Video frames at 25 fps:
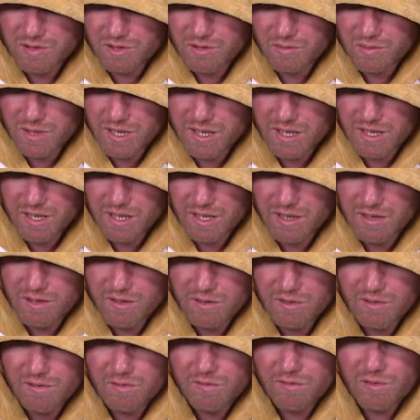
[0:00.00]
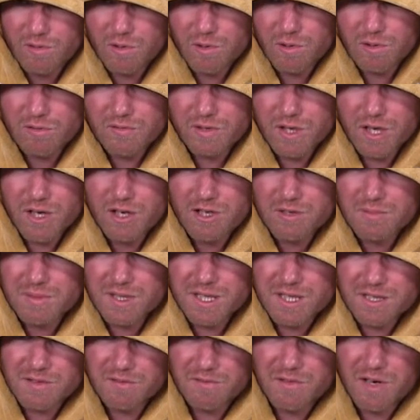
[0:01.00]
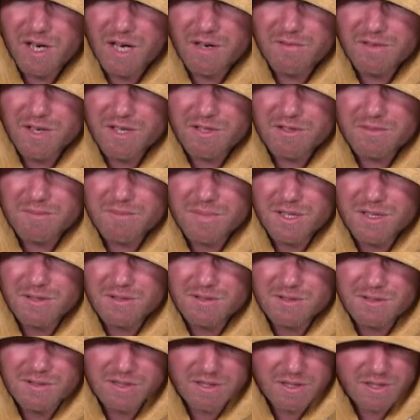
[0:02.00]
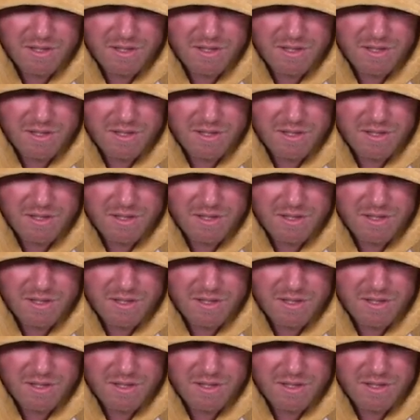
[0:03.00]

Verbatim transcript: for 24 of those, but these are 500ml,